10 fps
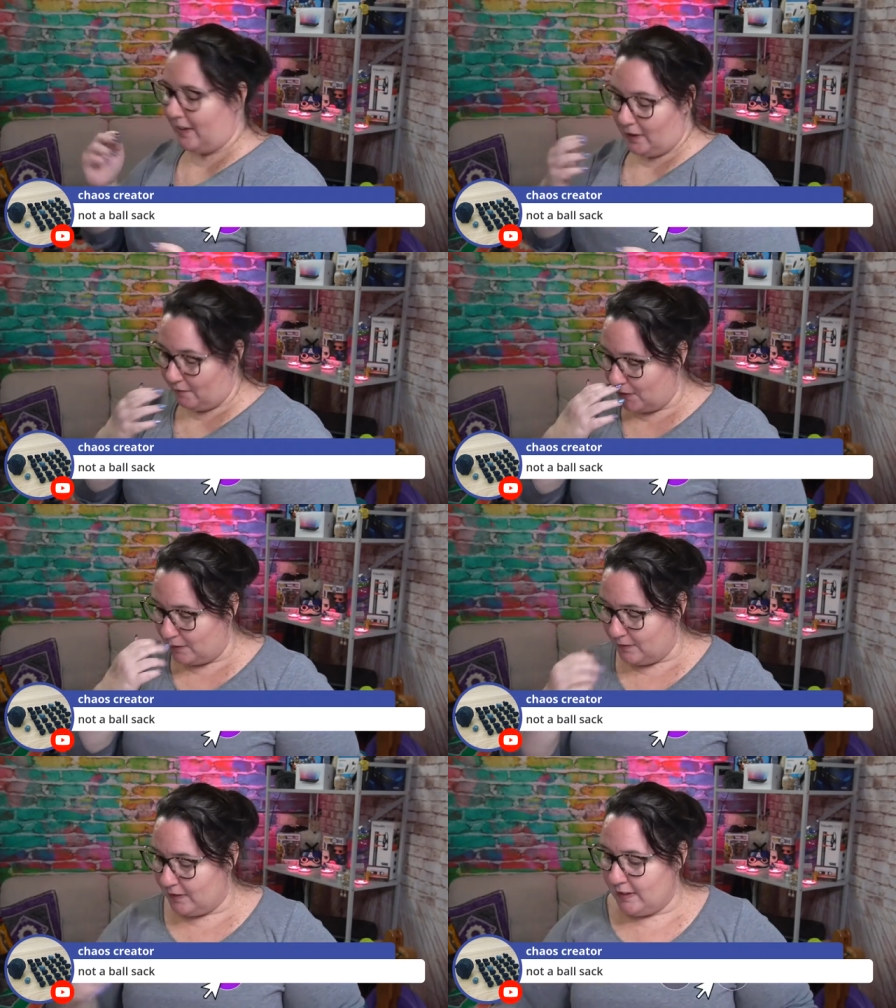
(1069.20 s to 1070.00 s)
I've got
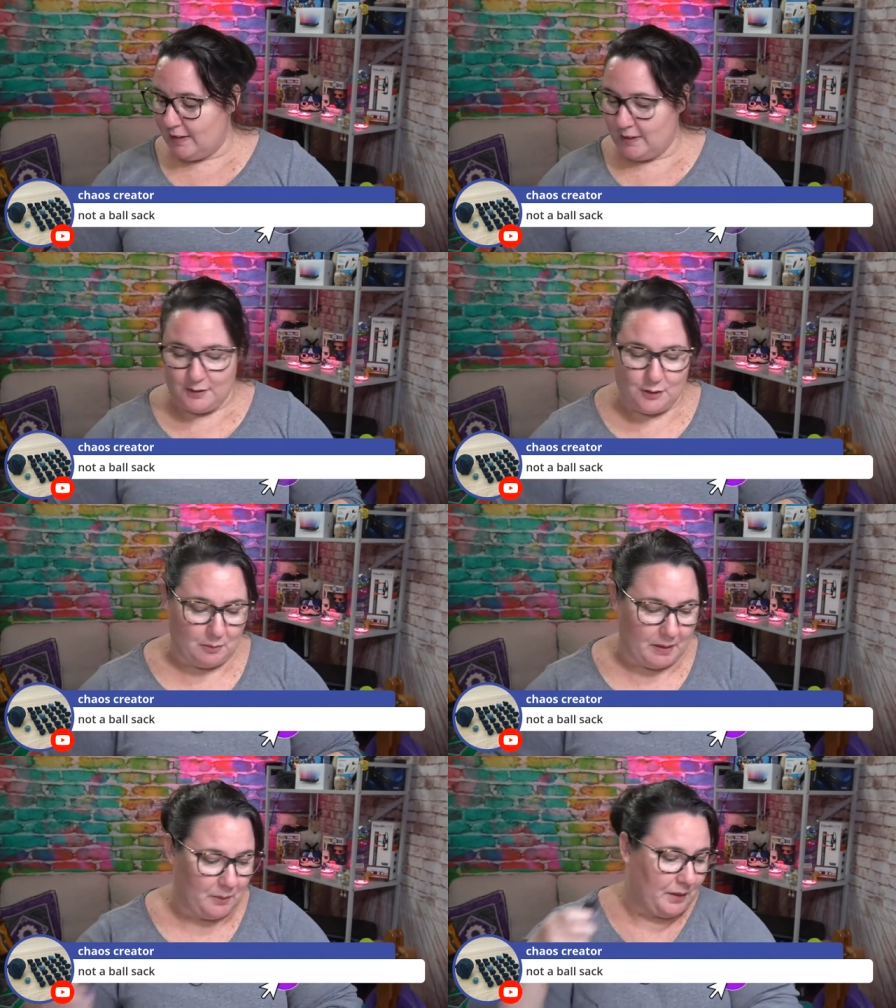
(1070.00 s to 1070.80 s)
to
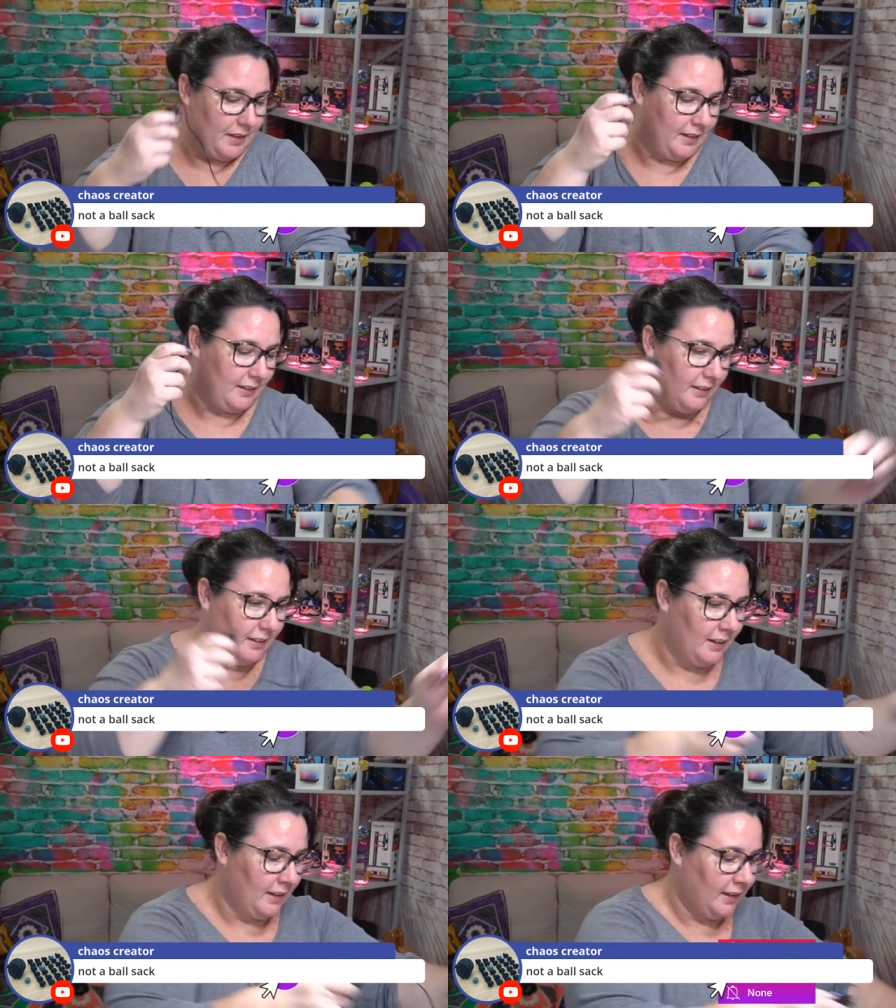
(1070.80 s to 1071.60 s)
zoom in with it,
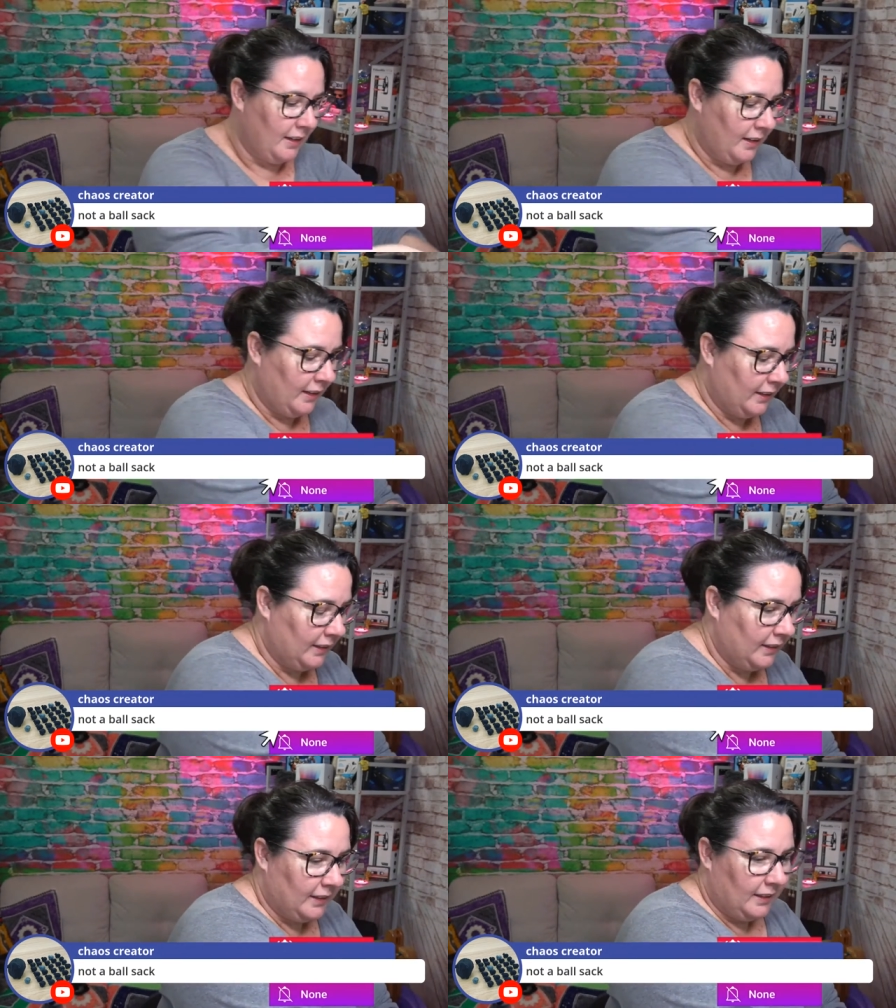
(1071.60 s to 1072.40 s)
and
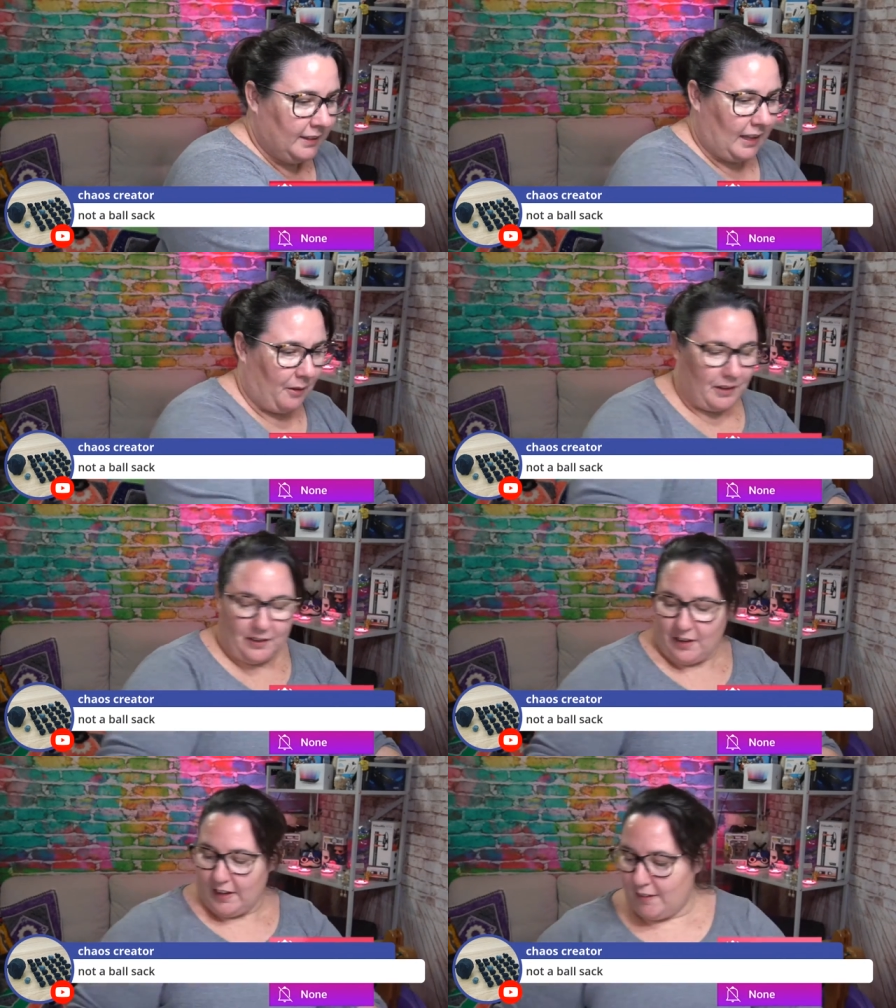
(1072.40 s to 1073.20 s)
that one I
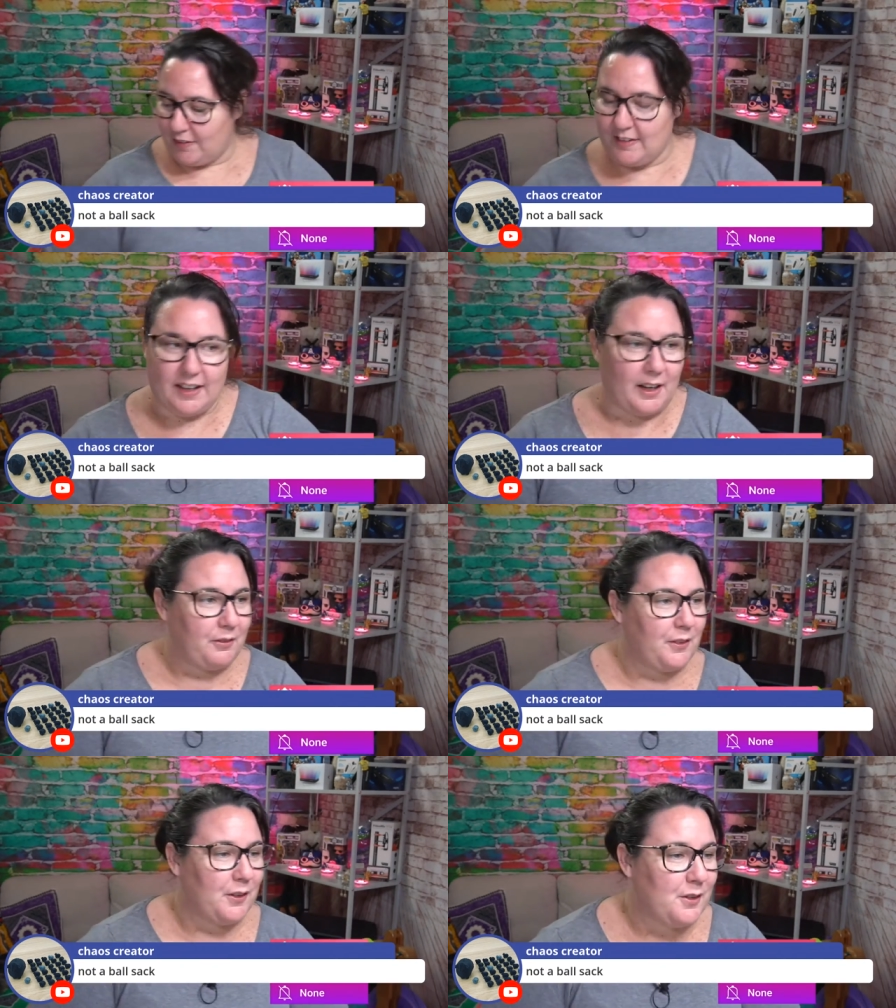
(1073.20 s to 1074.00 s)
don't have set
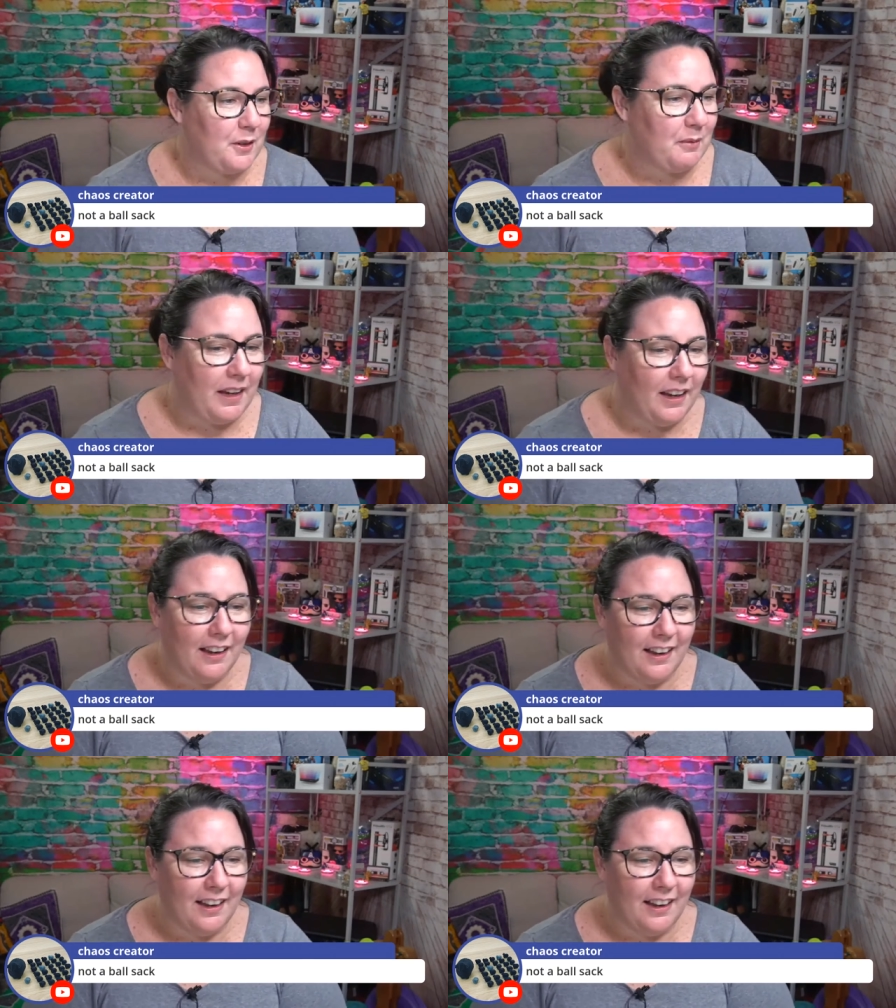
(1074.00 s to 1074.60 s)
up for zooming.